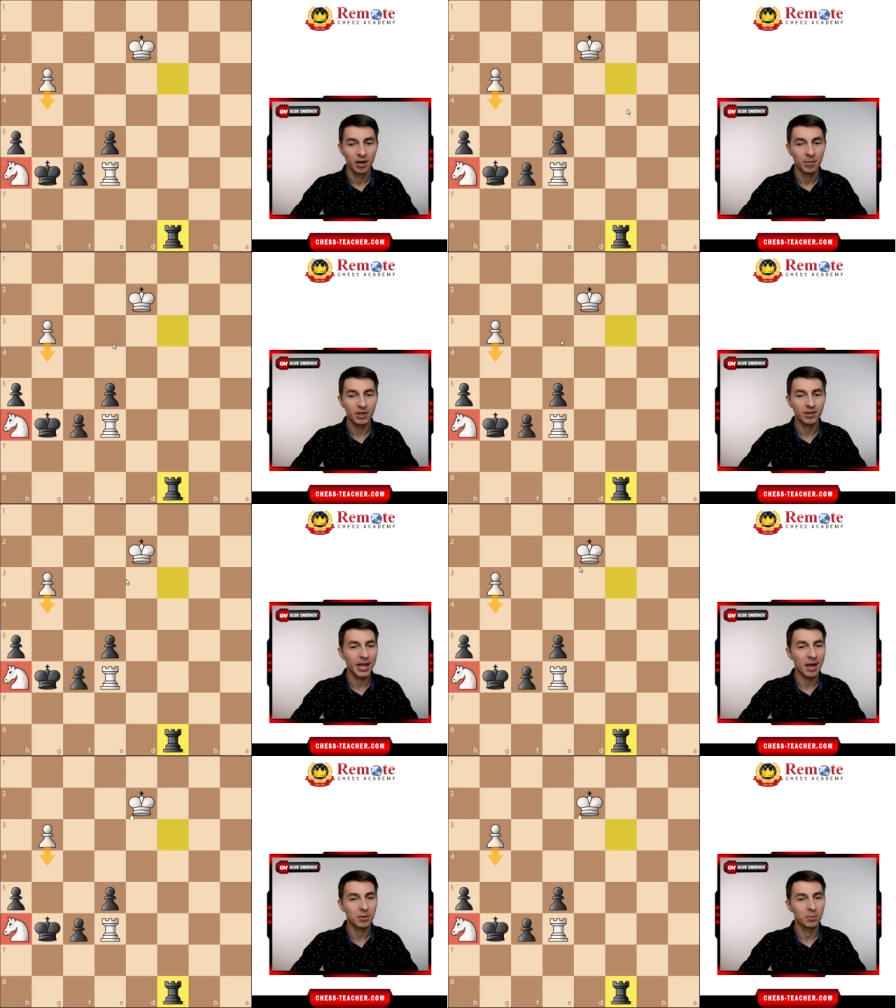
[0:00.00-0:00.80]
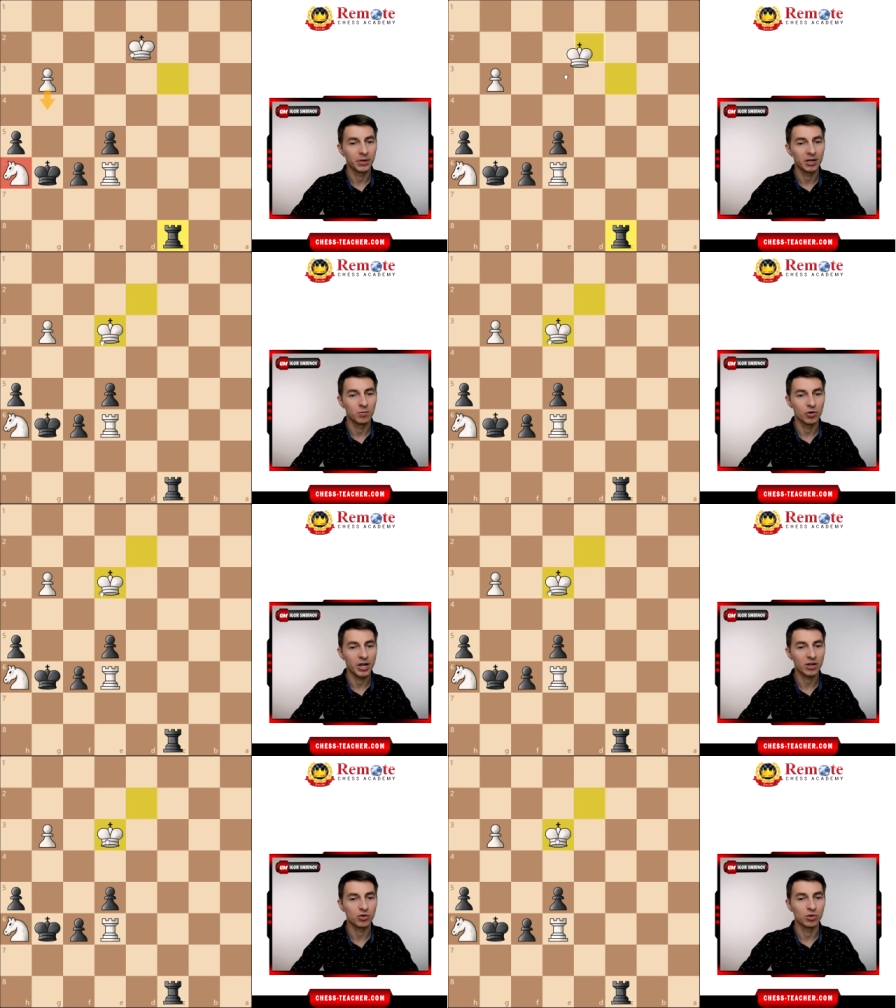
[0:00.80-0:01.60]
but in the game he played a more
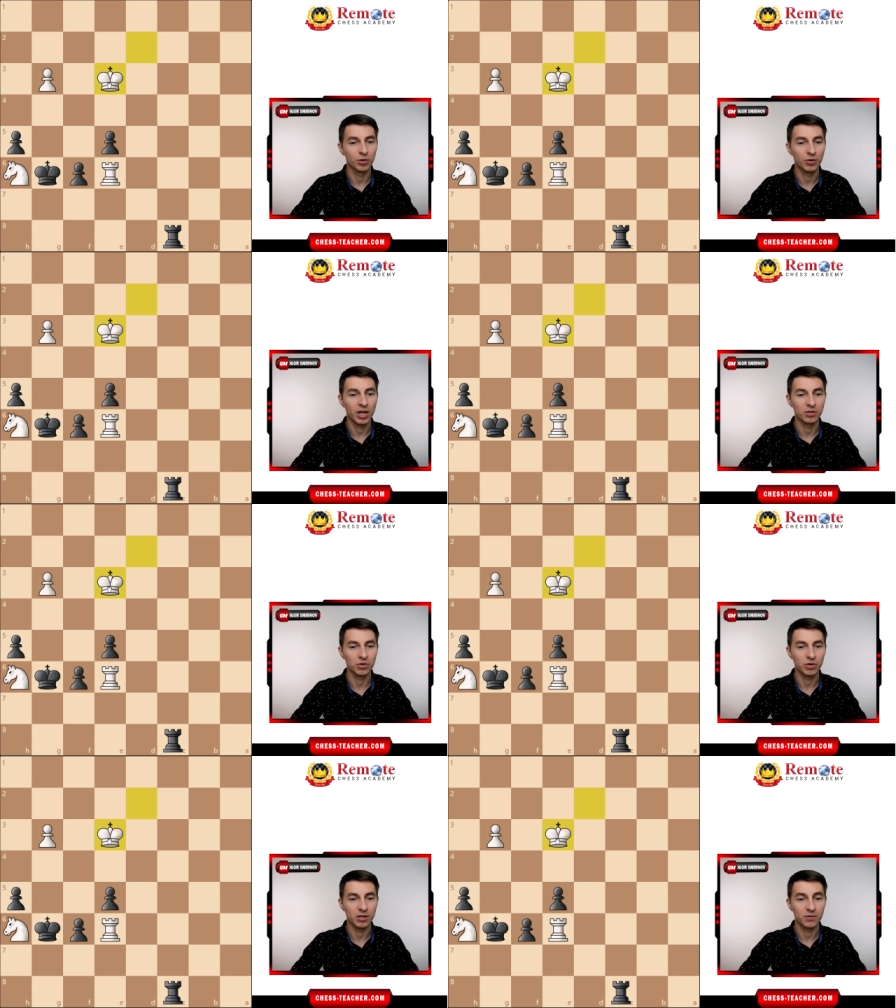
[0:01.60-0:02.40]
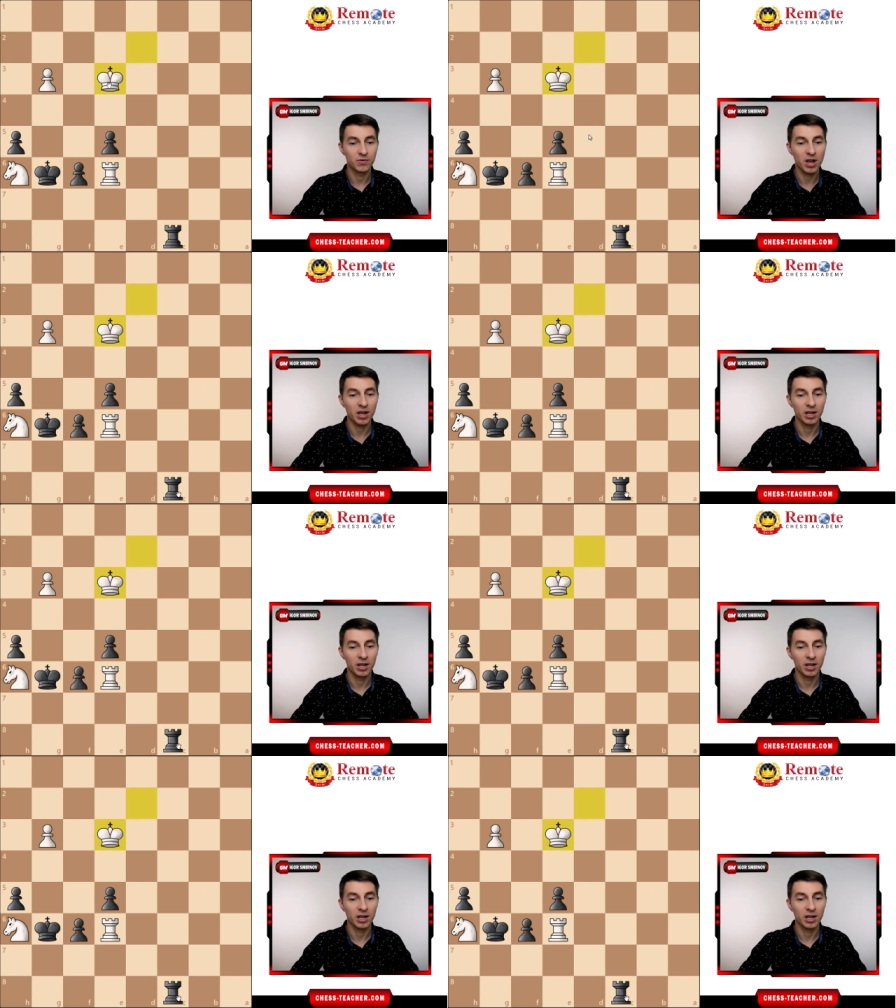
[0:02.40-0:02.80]
natural move king to e3